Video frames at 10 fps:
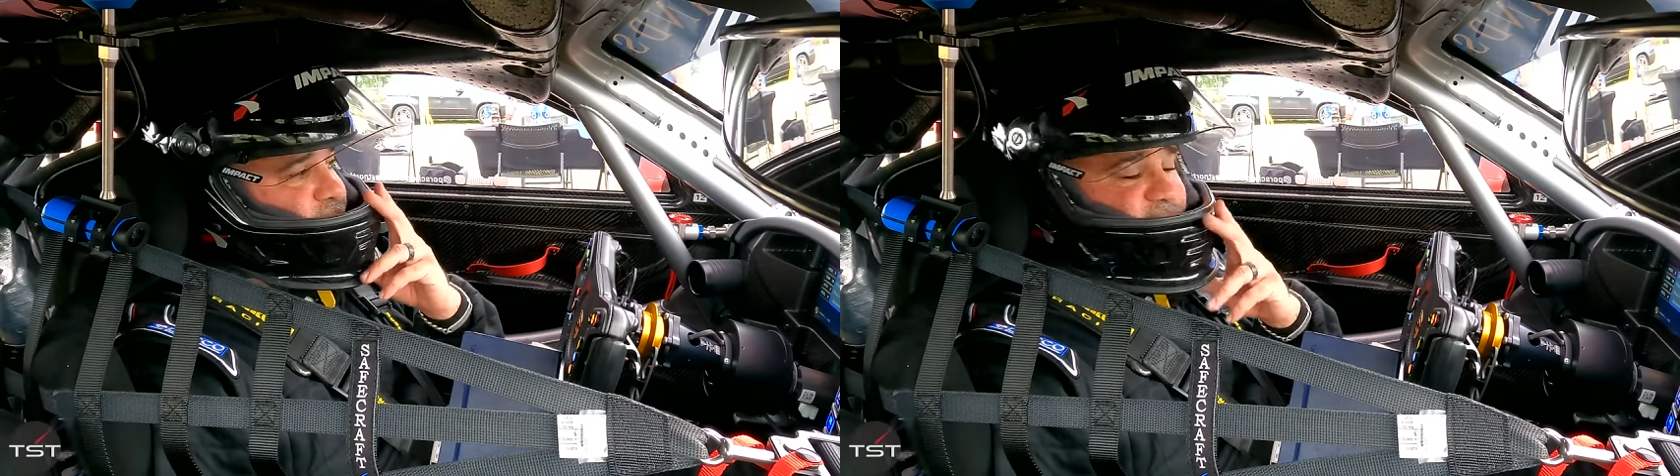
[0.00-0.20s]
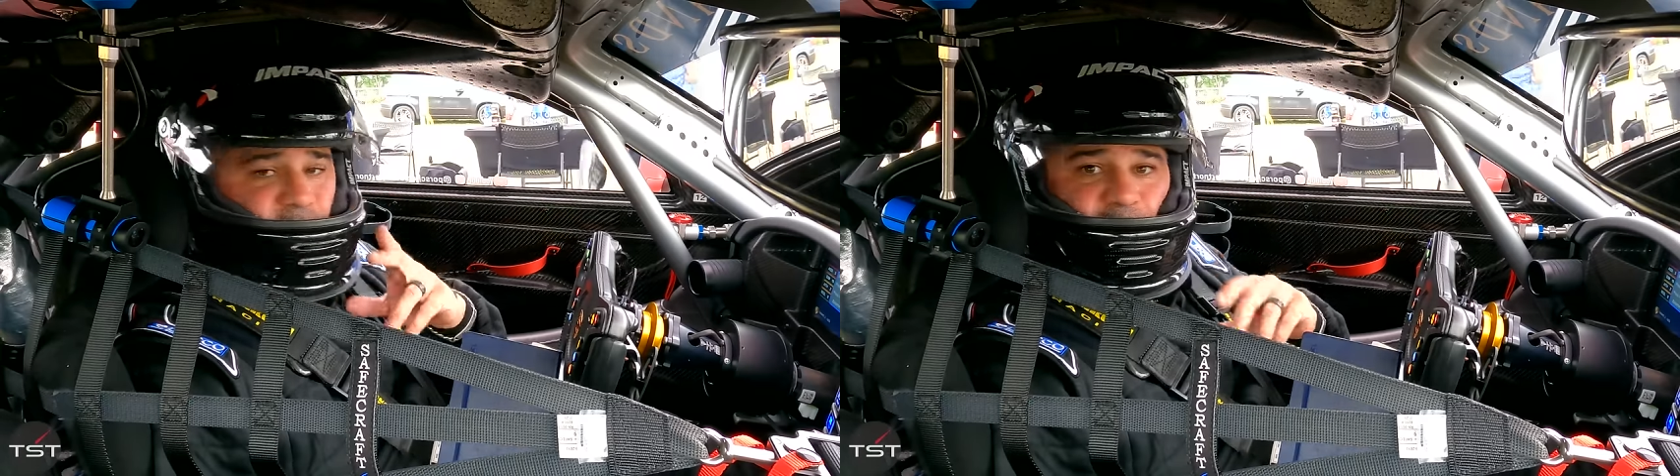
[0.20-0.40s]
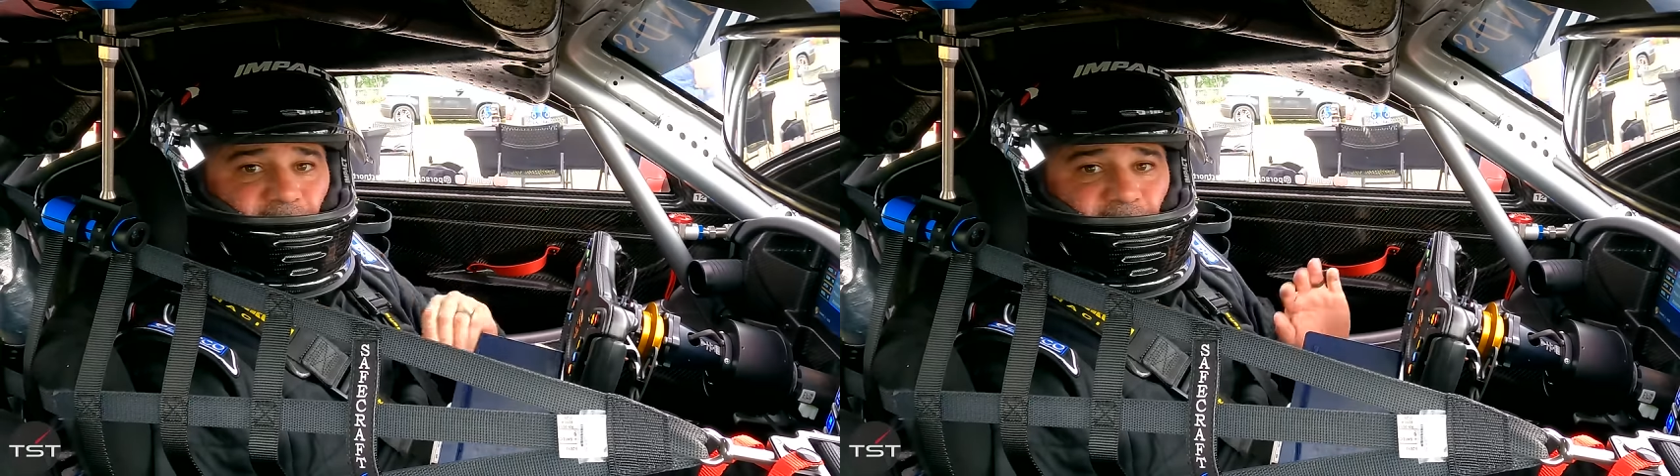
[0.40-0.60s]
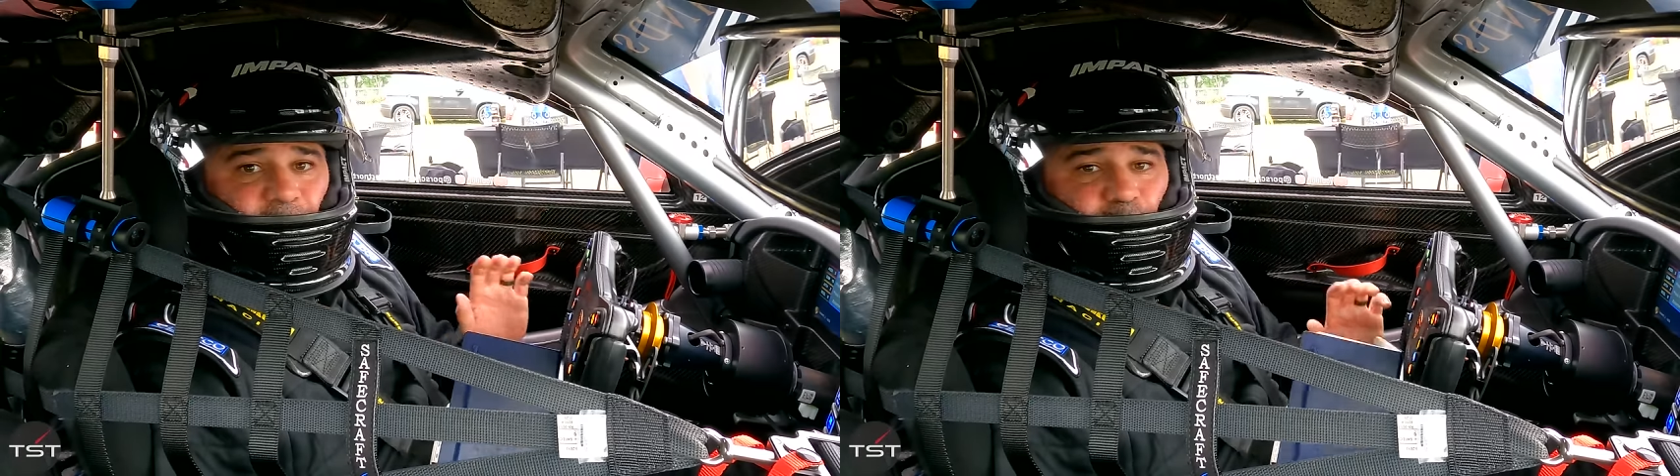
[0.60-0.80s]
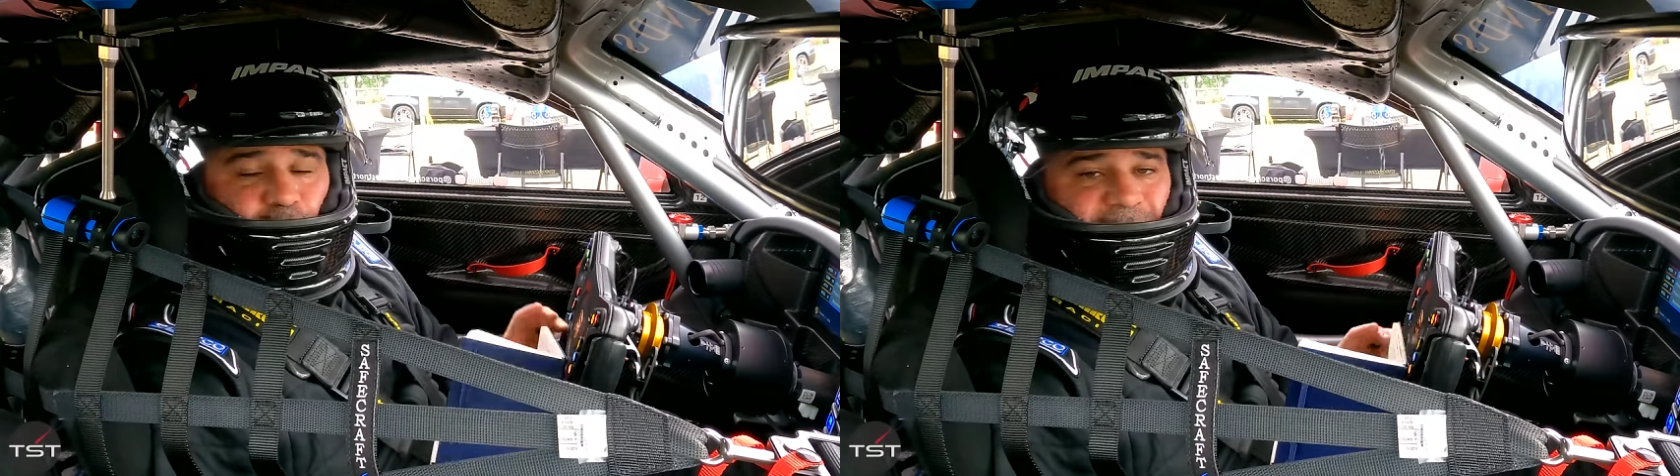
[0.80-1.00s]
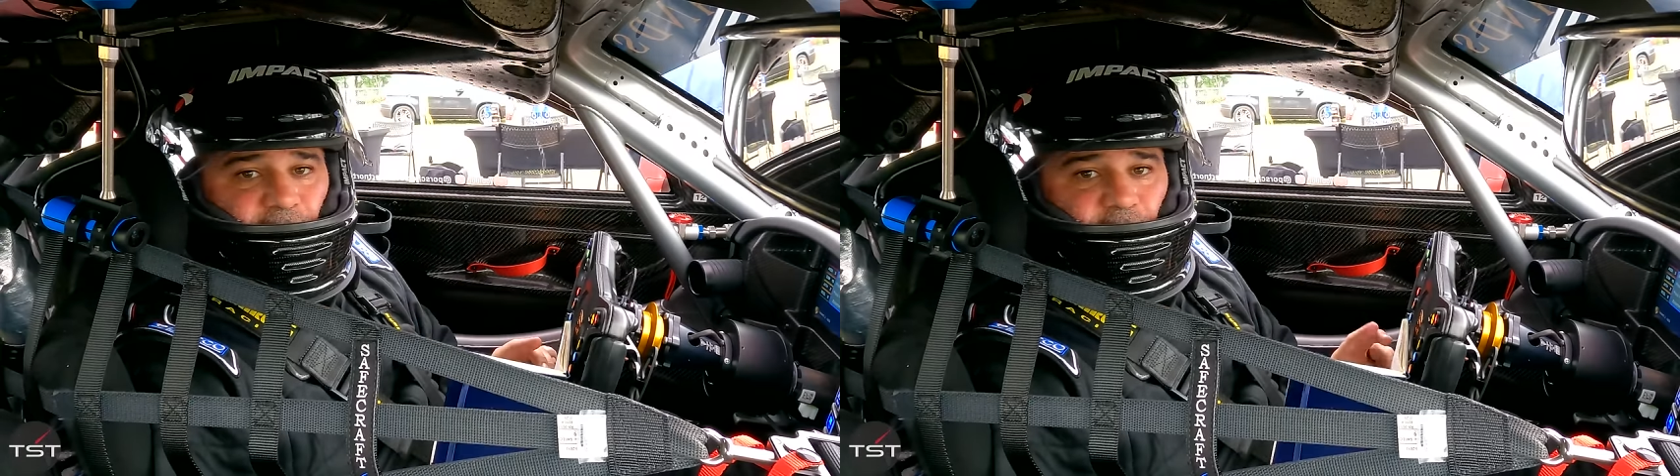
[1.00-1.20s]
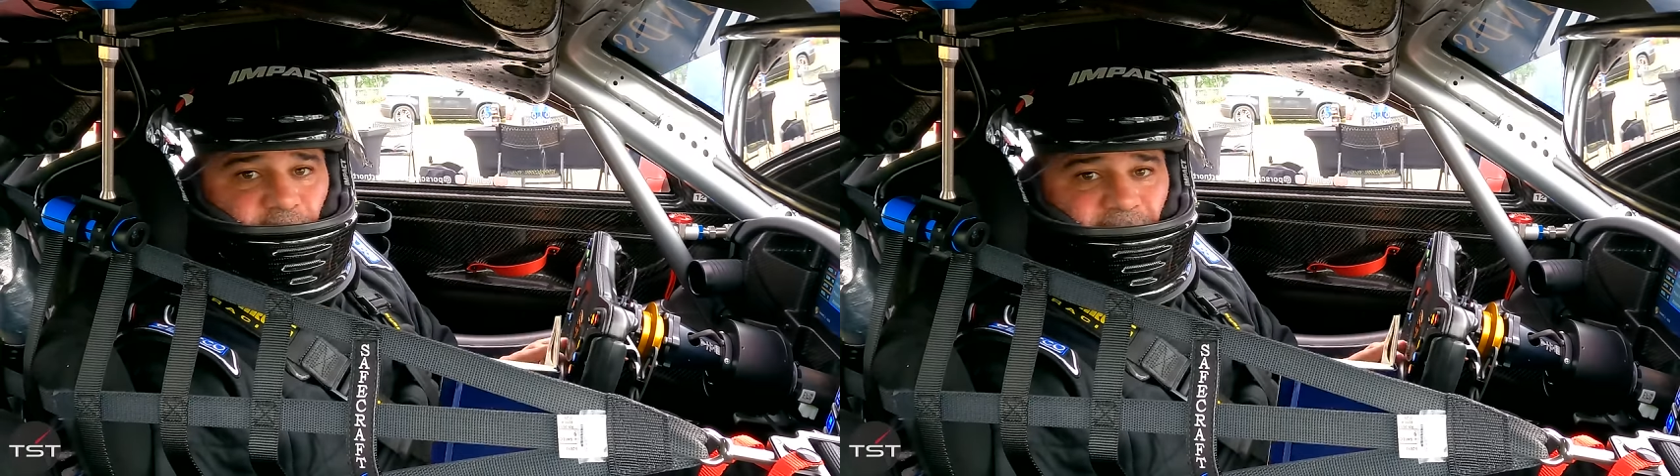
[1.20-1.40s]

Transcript: Raceway in Brainerd,